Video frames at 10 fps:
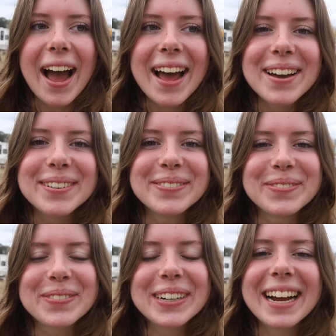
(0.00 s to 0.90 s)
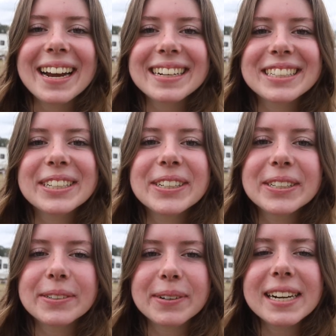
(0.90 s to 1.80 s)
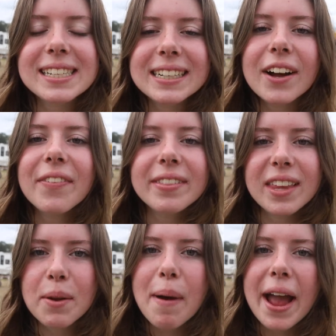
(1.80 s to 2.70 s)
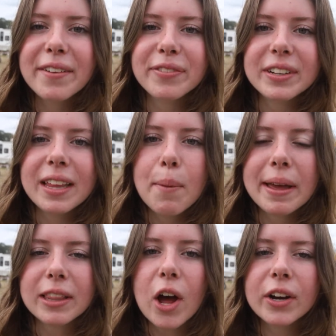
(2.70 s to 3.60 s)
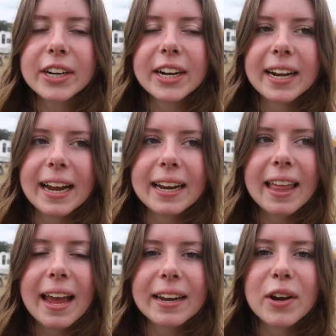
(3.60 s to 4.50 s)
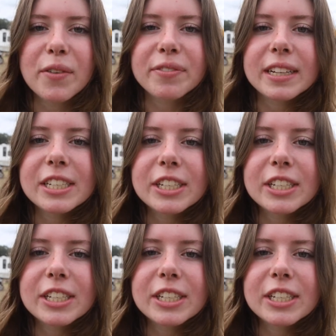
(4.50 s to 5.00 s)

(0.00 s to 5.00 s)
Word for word: um, we're gonna do we're gonna stick on the little bike for a little bit longer and then hopefully